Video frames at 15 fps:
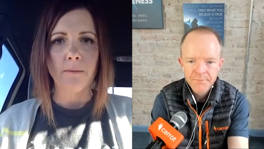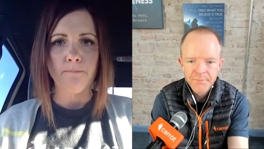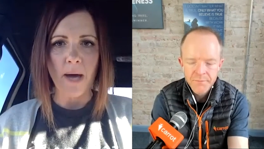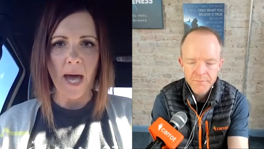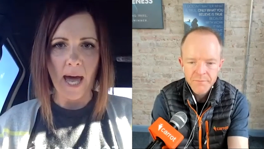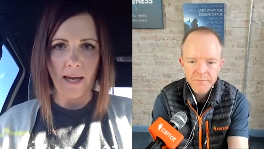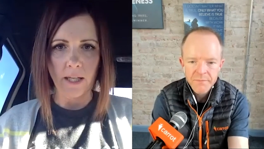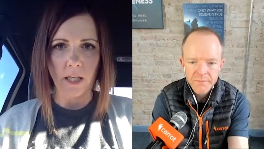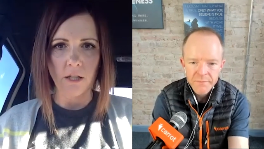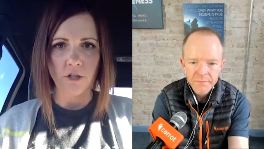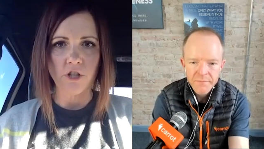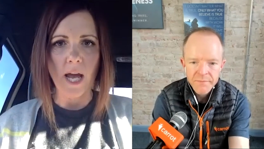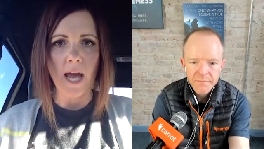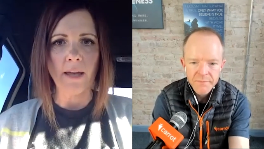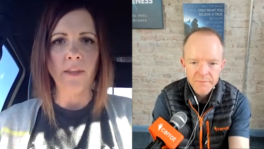Speaker 1: package.
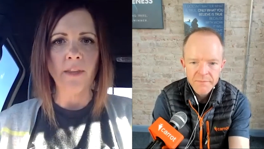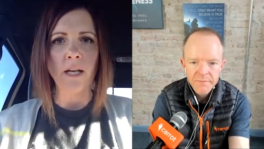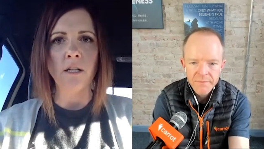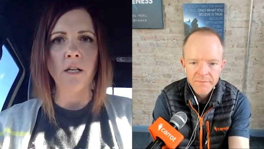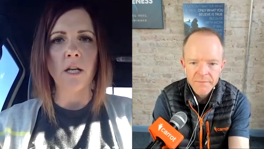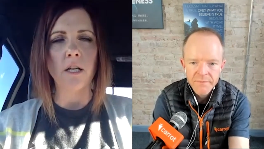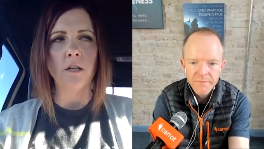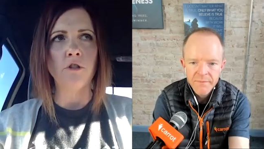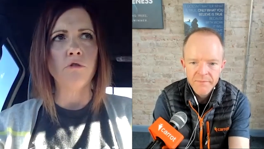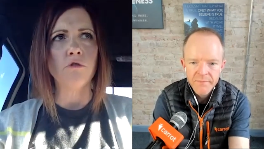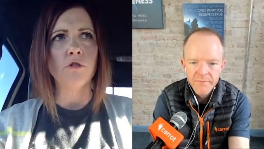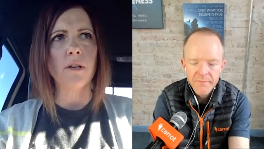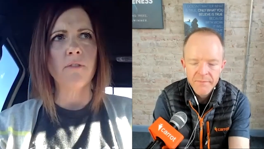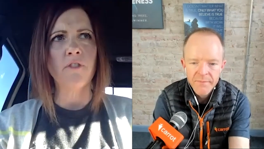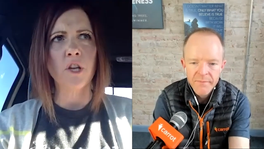And then
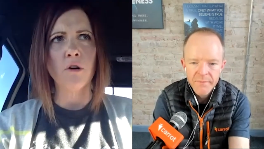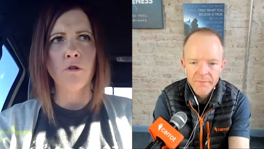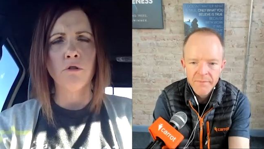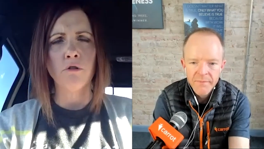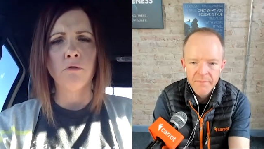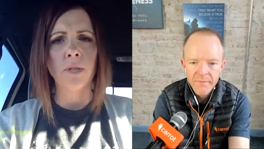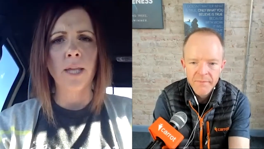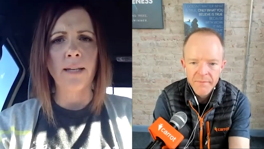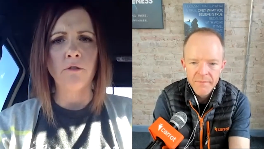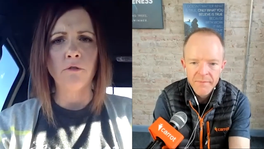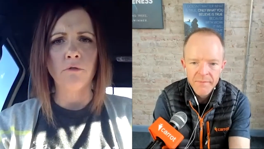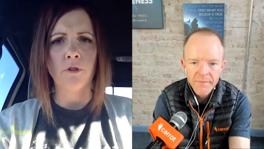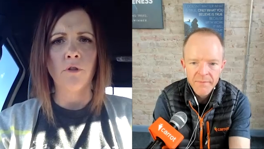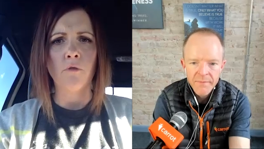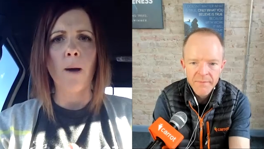usually if they're a new lender,
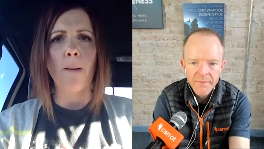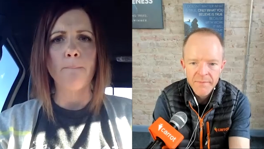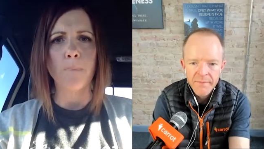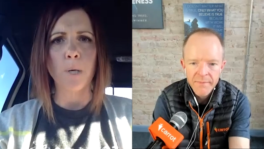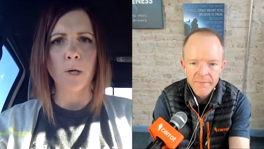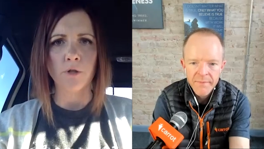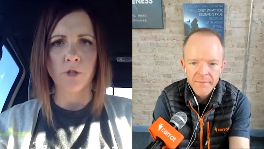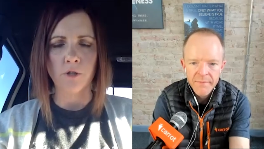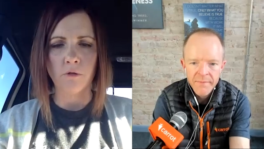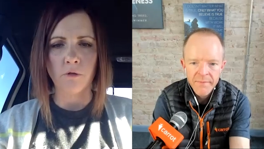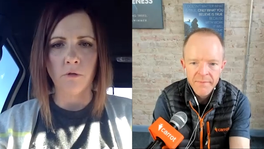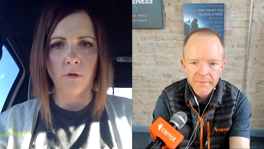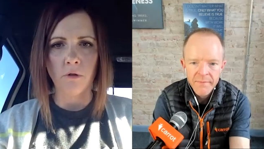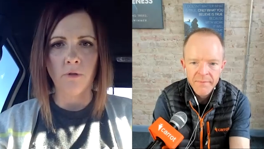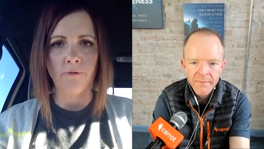they'll want
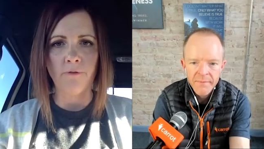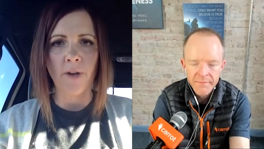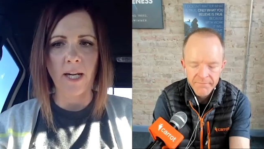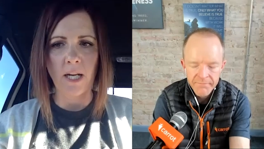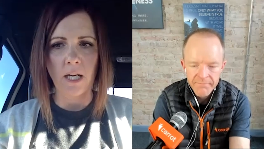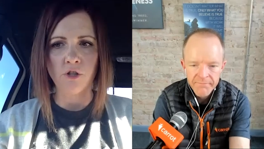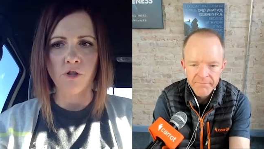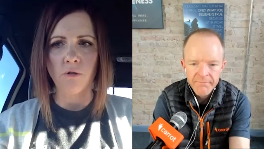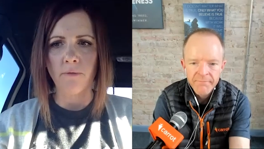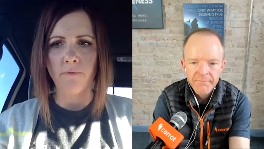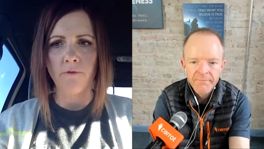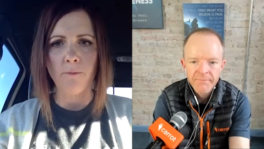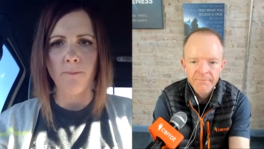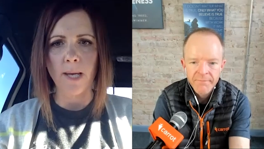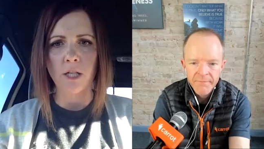personal financial
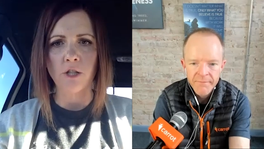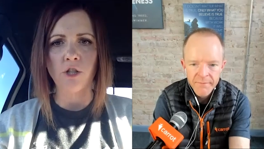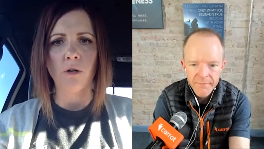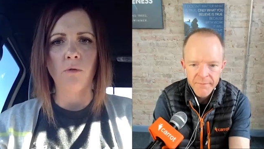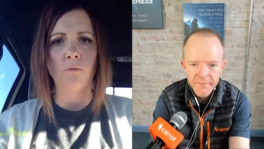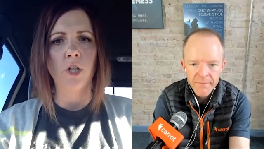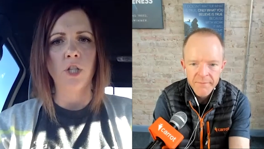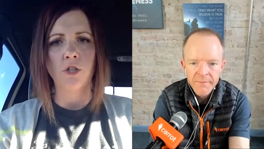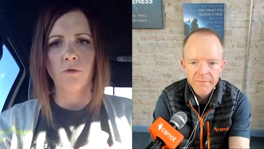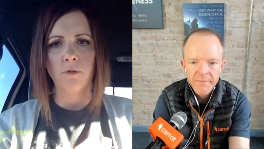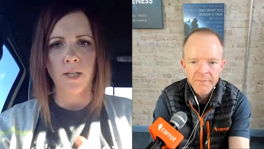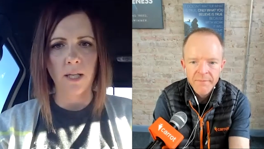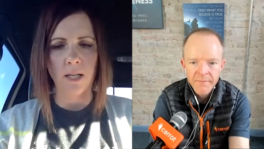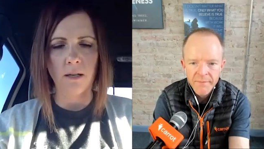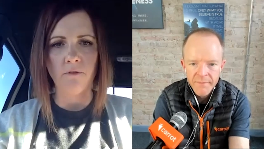information, which you
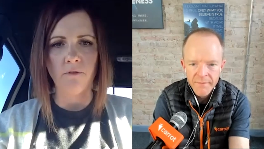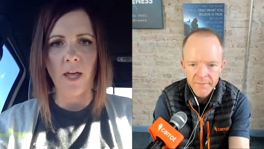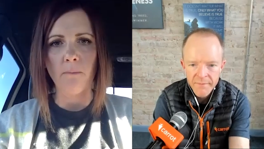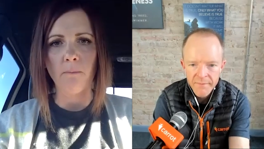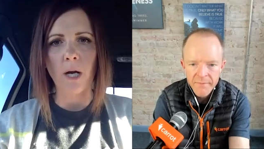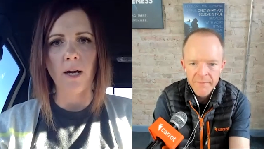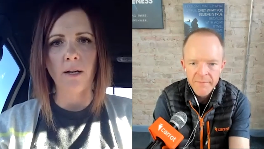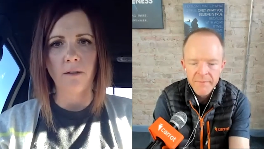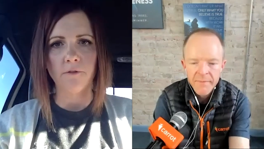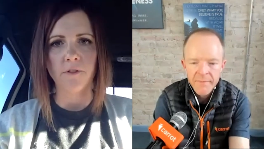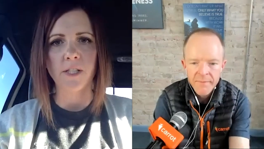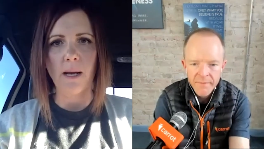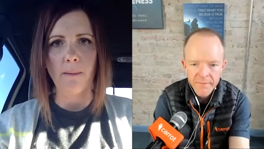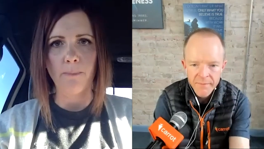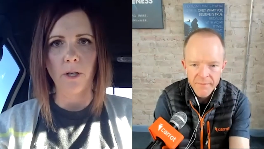can give them kind of
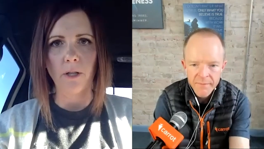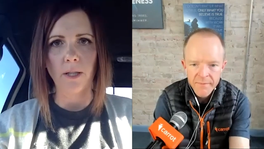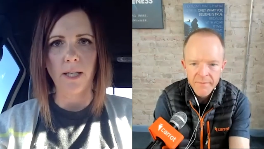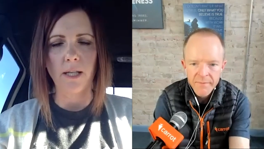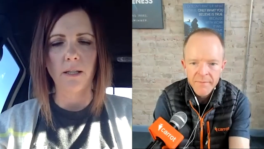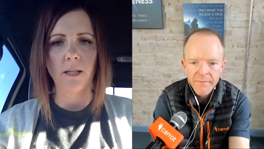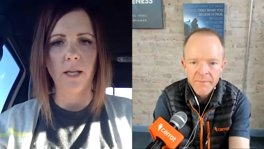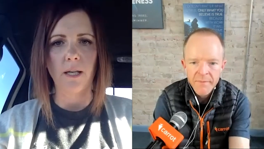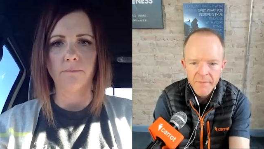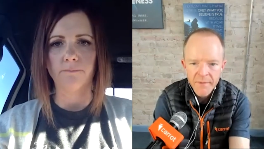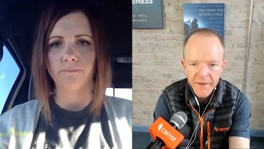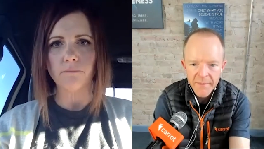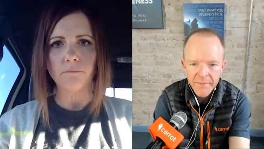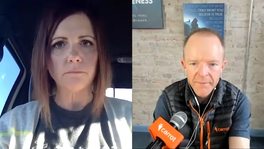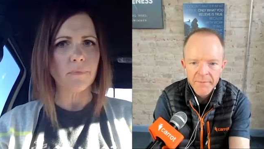separately. Like,
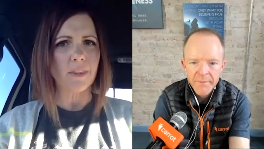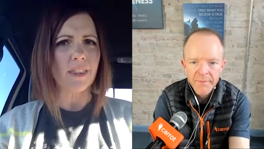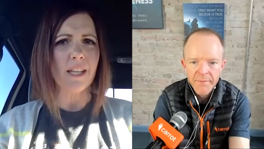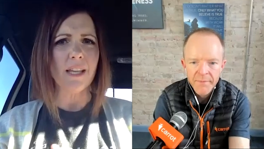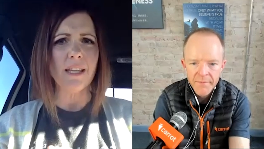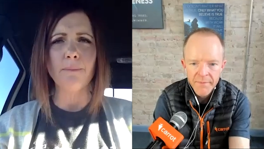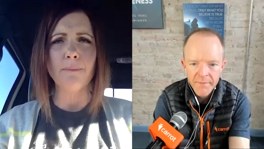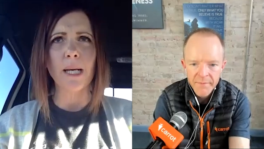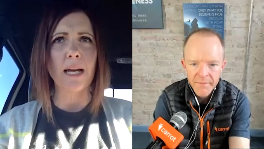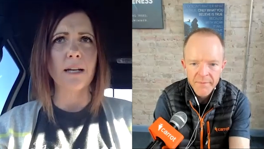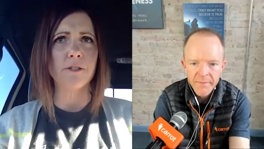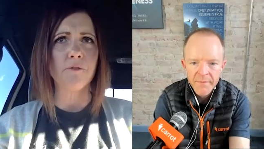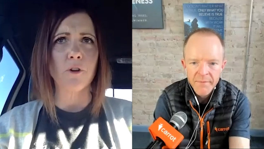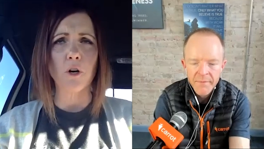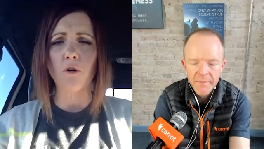they might
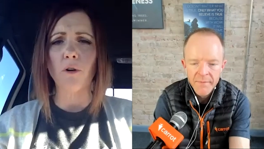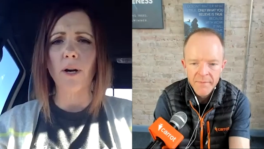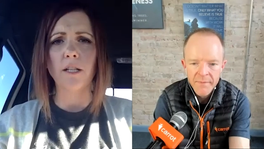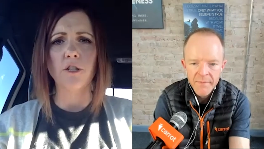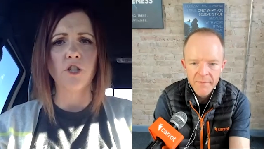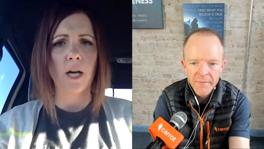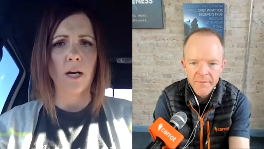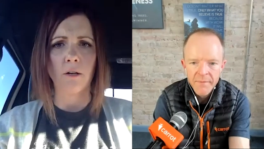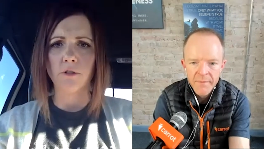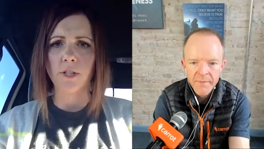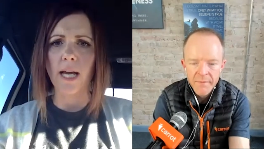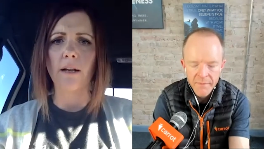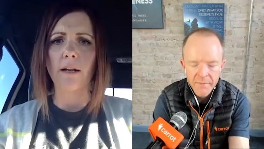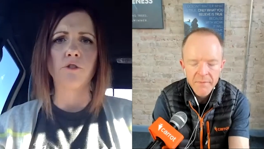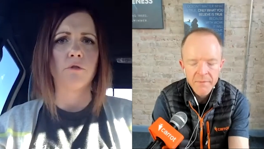ask for a credit check or
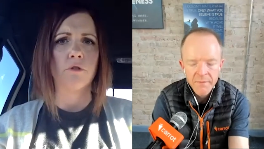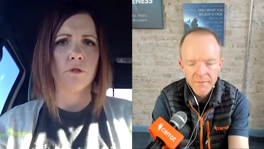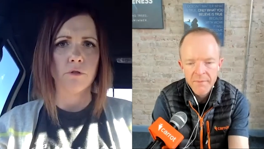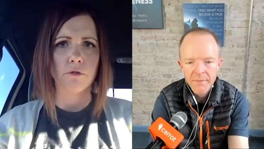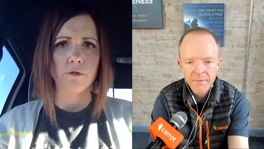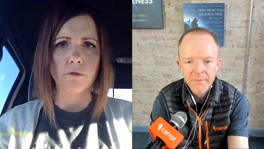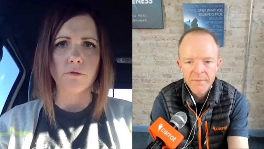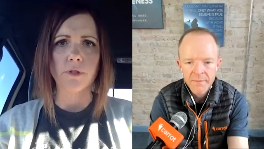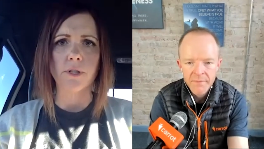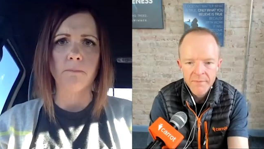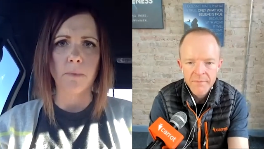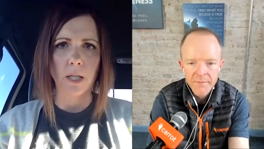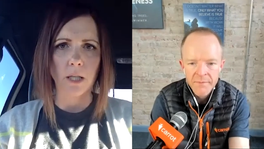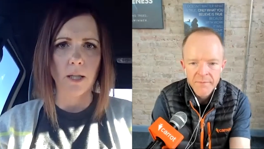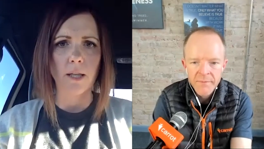tax returns or
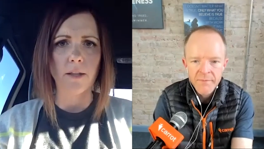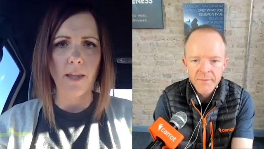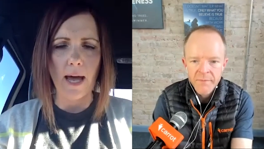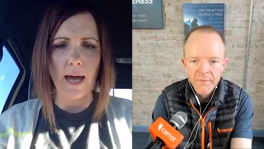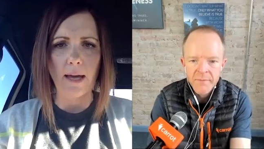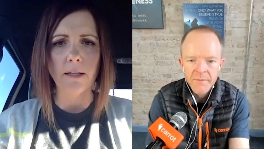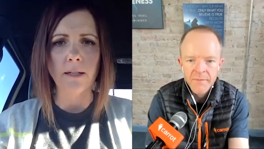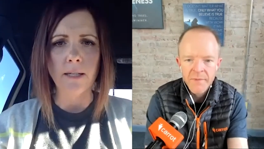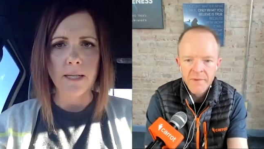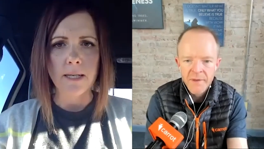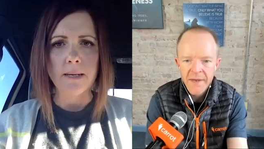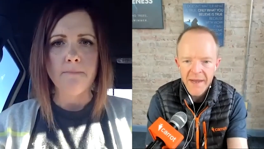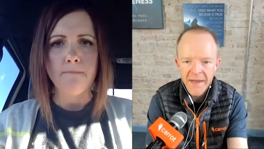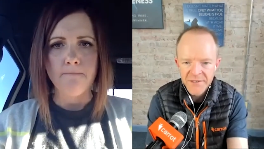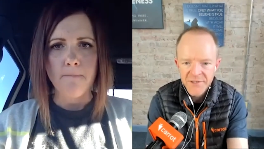something like that.
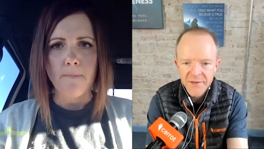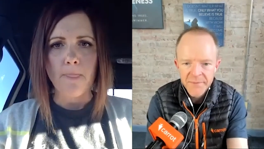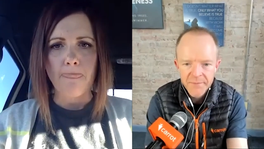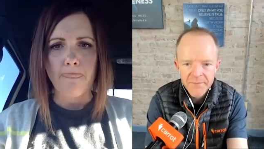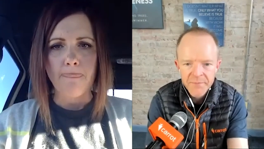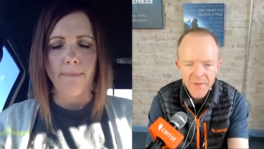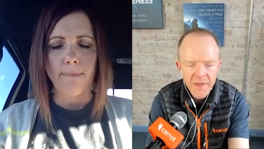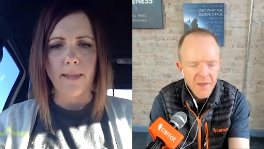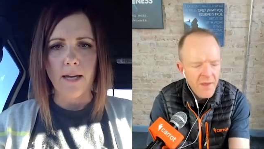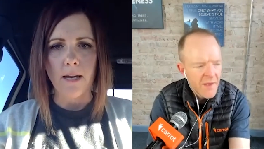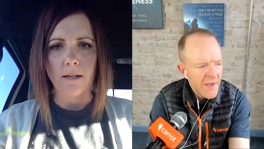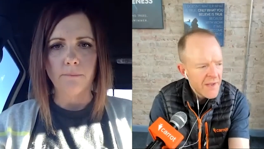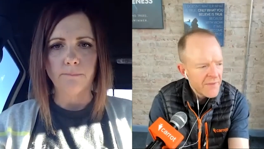
Speaker 2: Gotcha.
Speaker 1: Yeah.